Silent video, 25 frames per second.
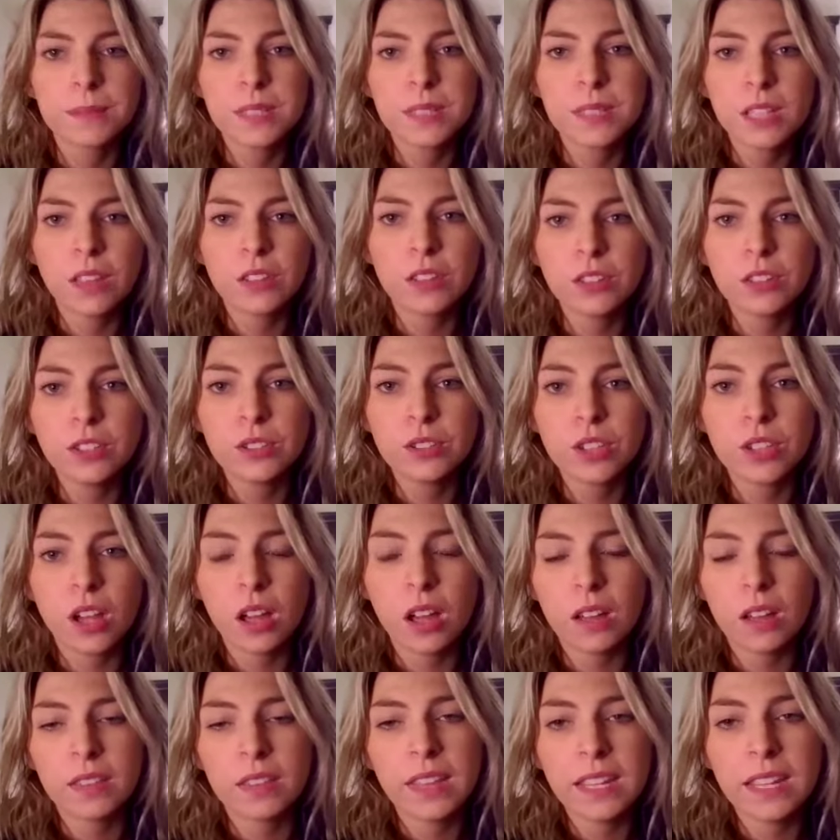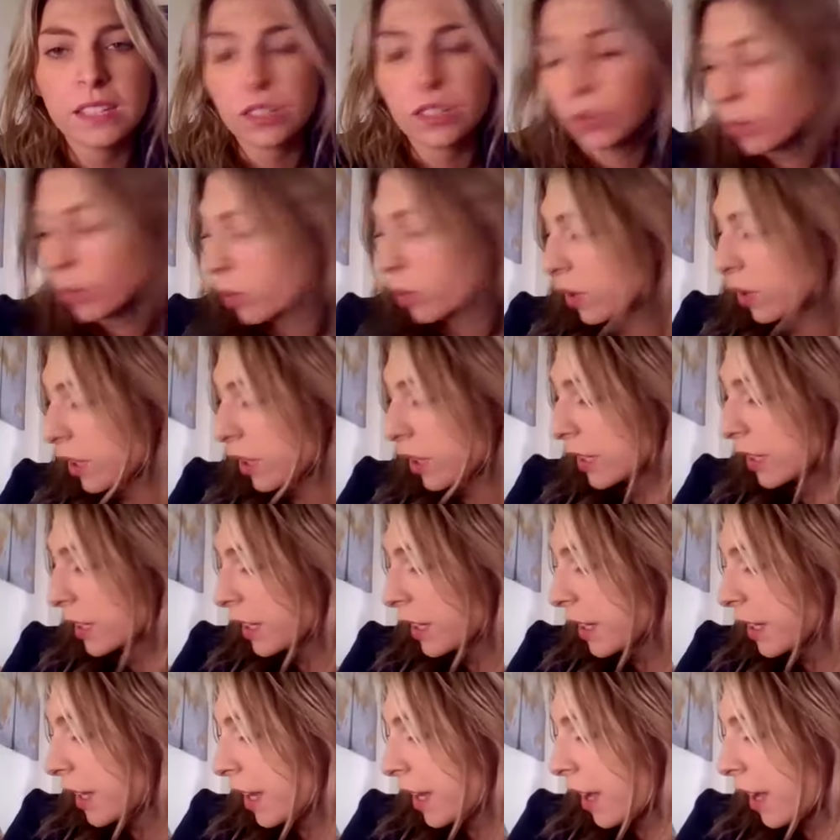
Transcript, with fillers: Southern Utah, they scored